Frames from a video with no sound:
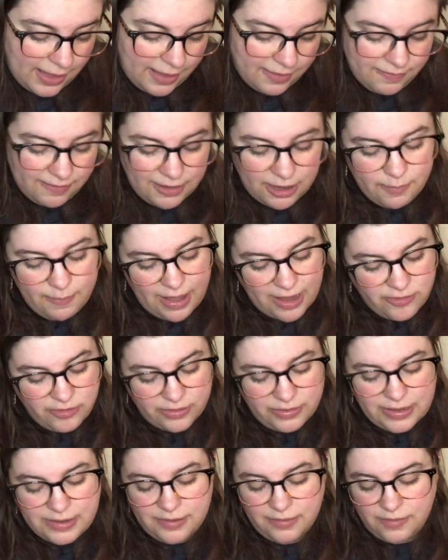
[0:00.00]
Is that a
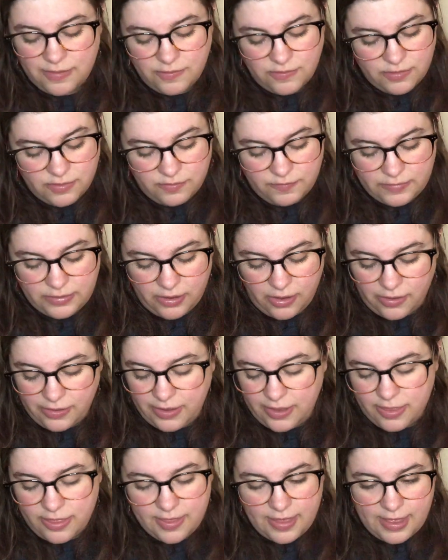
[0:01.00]
magically delicious
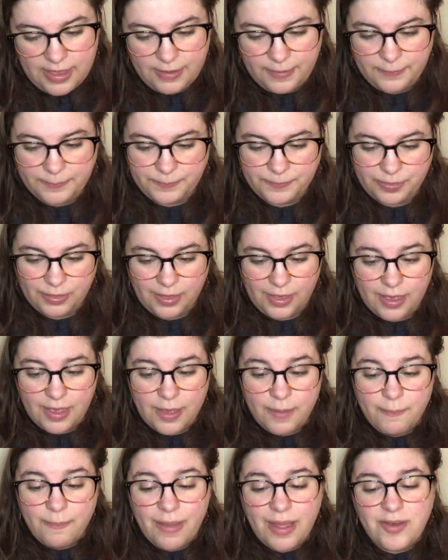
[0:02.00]
Vidalia thing?
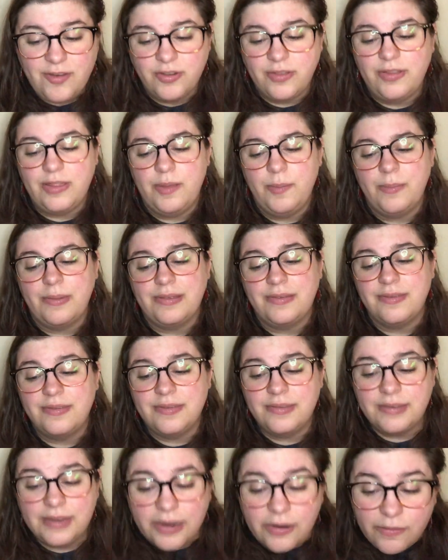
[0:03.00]
Magically
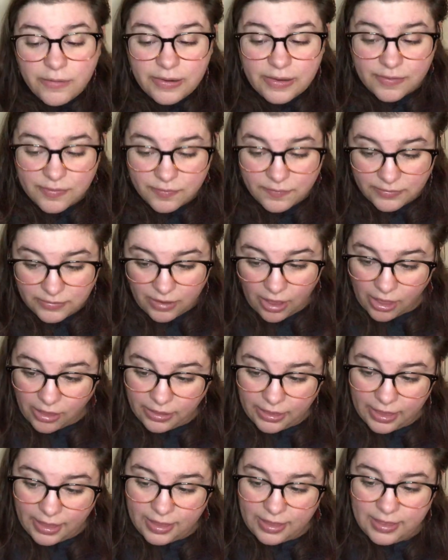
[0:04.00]
mysterious
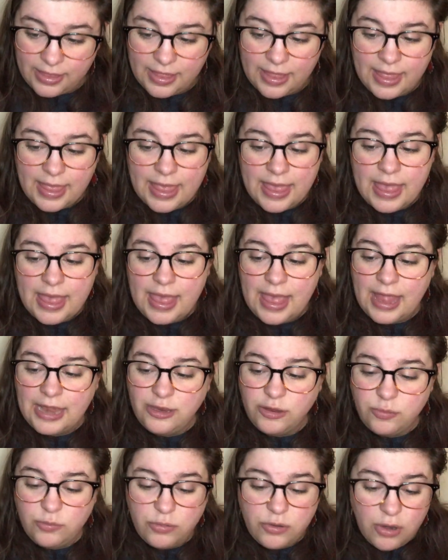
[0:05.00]
Vidalia.
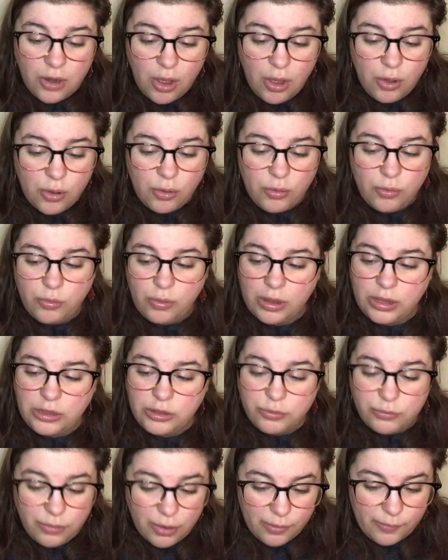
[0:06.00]
And you know,
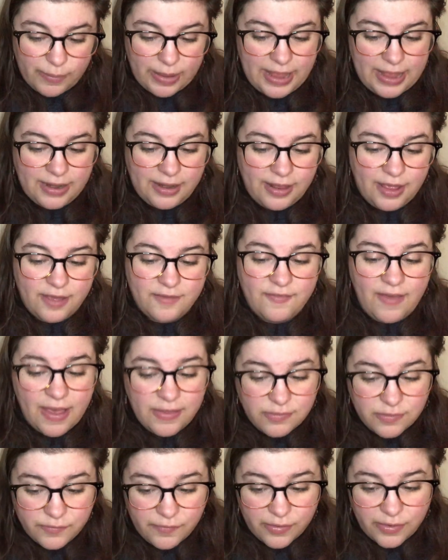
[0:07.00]
you know it. A
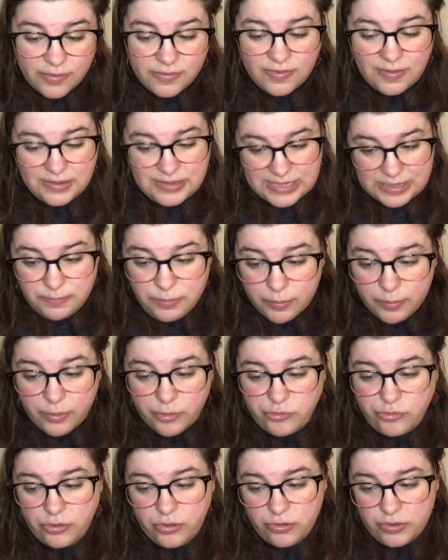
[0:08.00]
Vassilvar is the deep
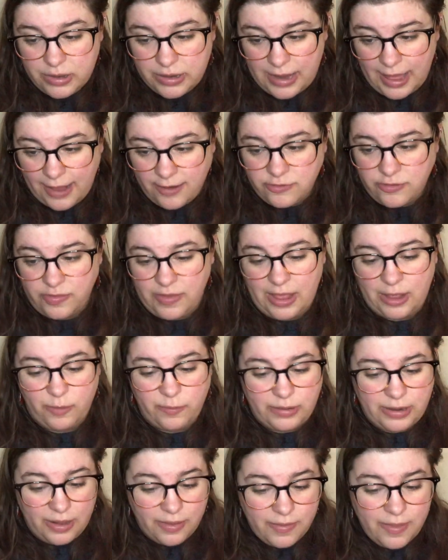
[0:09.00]
emotional connection that
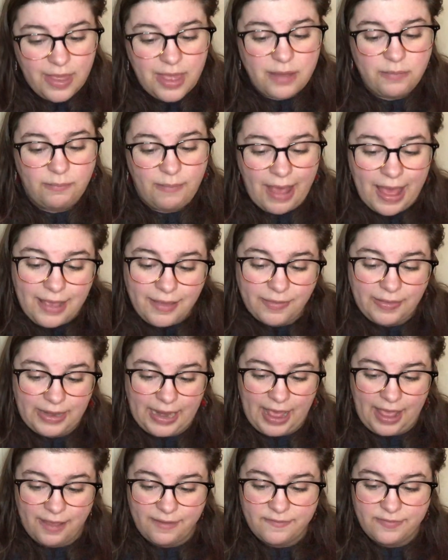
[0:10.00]
Gwenella and Maglin
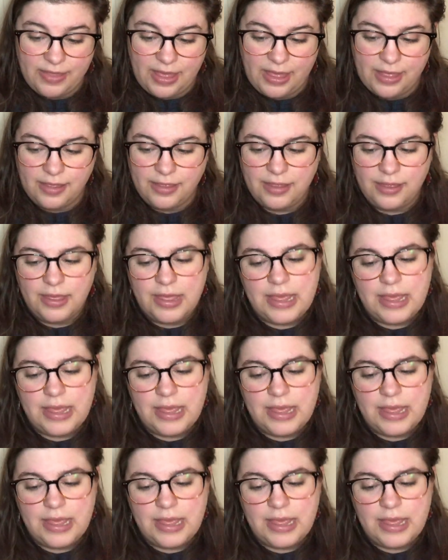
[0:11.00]
have that...